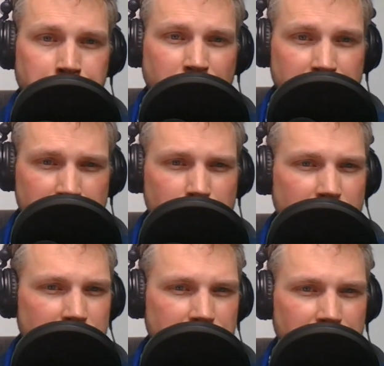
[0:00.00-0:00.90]
and just
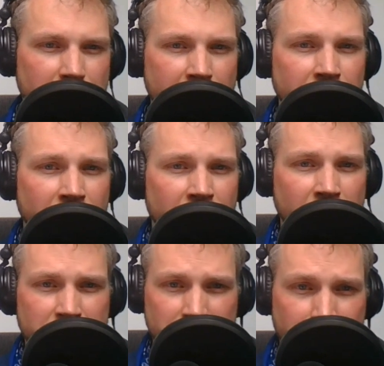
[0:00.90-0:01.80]
making sure that
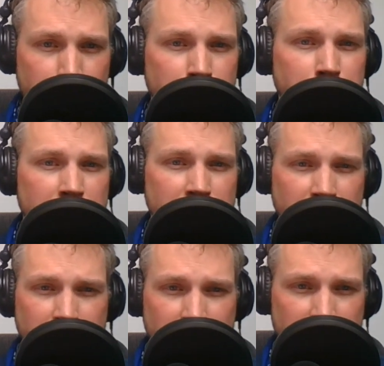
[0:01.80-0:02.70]
these future
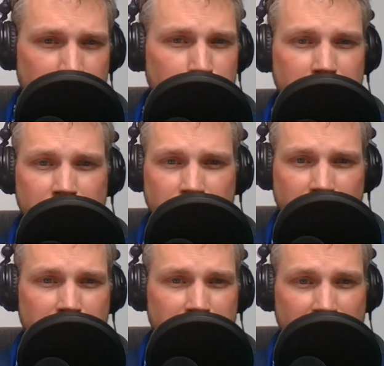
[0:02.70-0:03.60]
ministers and business
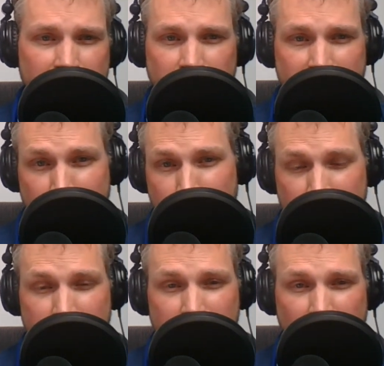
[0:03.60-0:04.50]
leaders at Atlanta
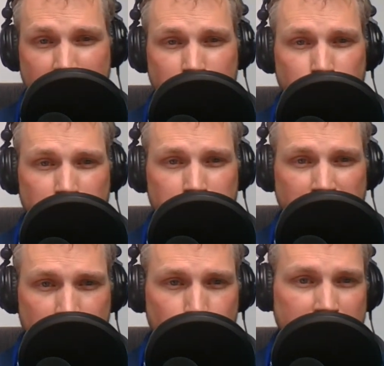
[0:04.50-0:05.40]
Christian College were
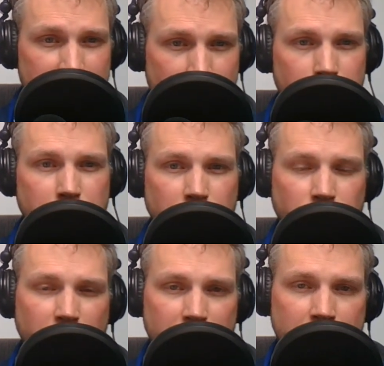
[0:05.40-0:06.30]
being raised up in the
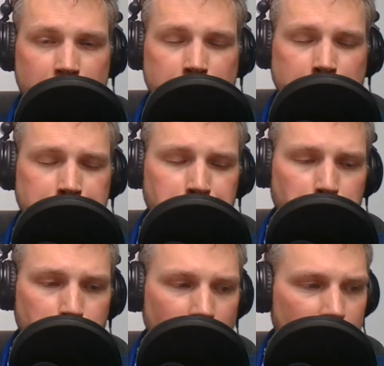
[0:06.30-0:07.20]
faith.
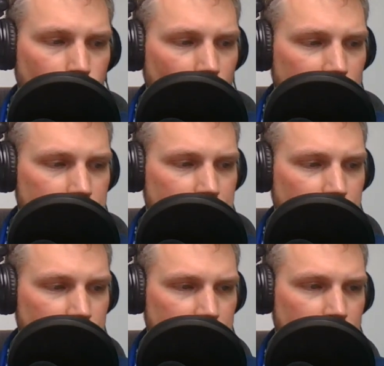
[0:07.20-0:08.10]
But while I was
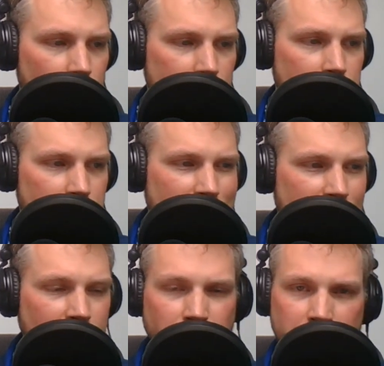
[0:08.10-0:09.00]
doing so, I was
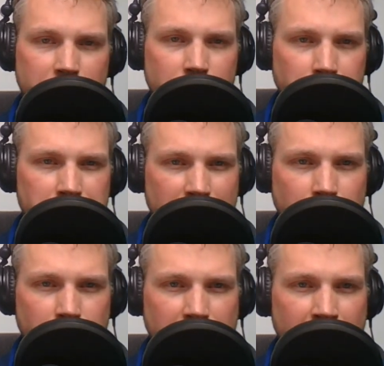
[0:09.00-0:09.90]
getting a very clear
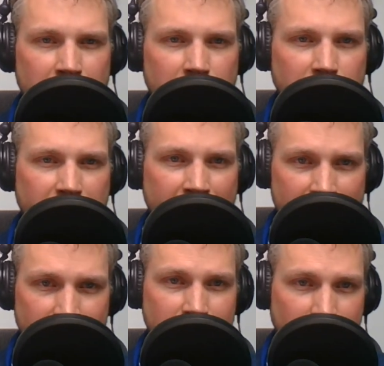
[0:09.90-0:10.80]
signal that
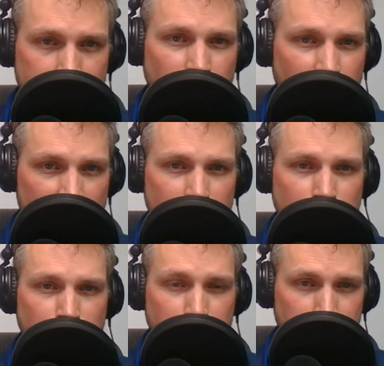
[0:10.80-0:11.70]
as some of these